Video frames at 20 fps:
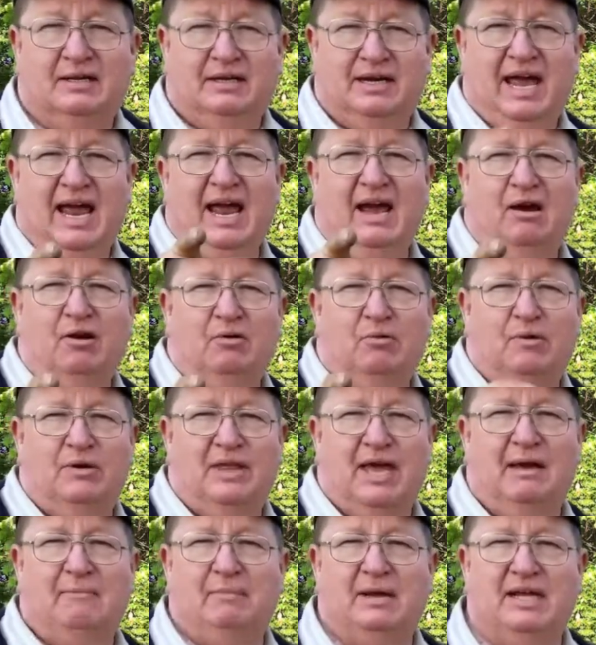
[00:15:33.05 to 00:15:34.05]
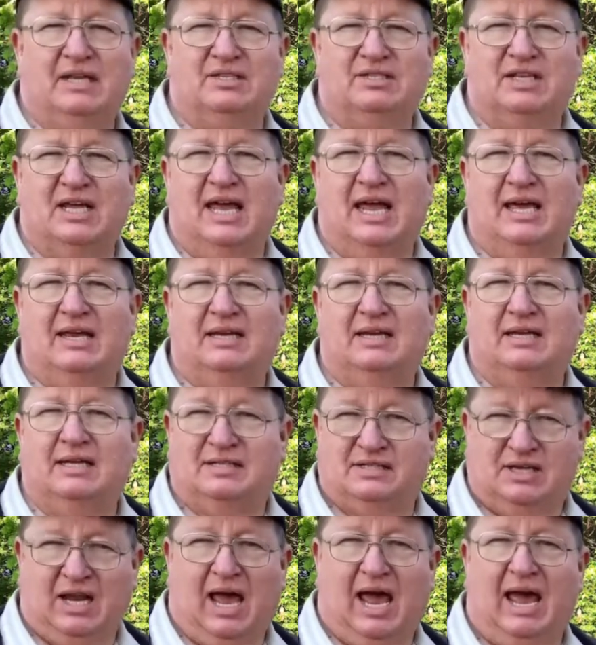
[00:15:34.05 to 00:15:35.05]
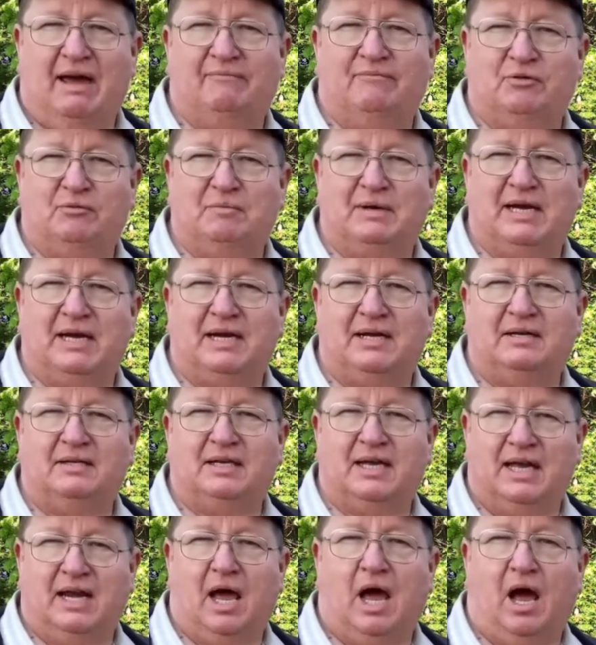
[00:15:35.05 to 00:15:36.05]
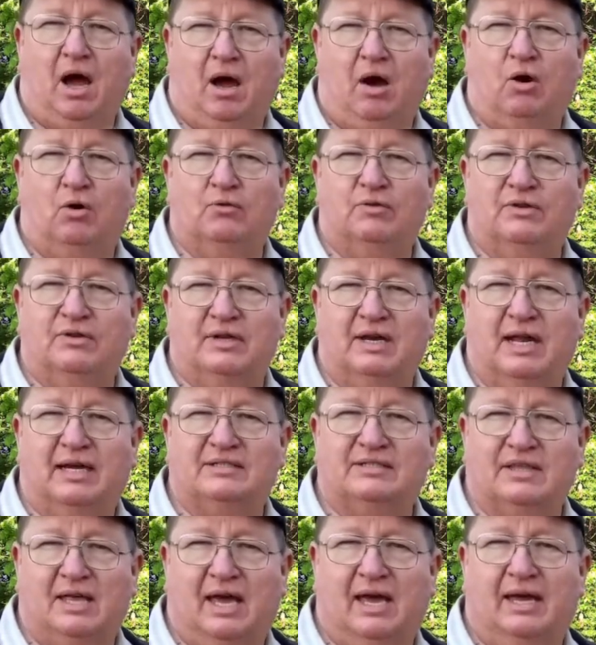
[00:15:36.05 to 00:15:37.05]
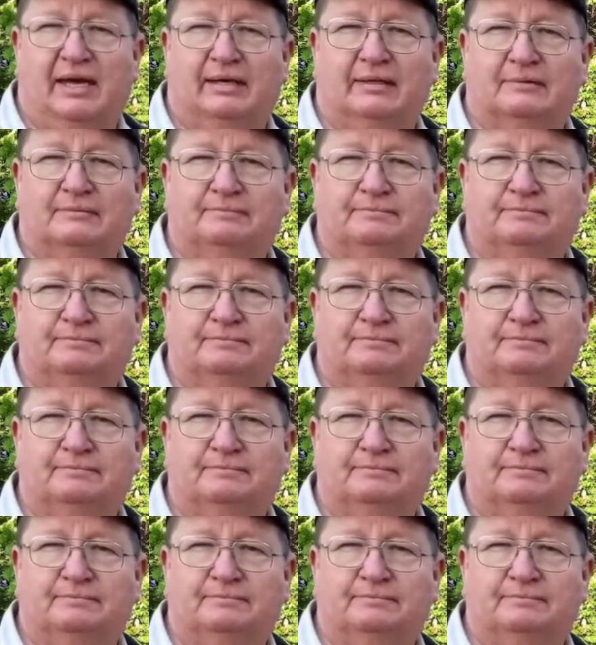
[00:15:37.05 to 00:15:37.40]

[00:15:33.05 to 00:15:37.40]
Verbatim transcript: Now, with that being said, it's time for me to get on to the next thing.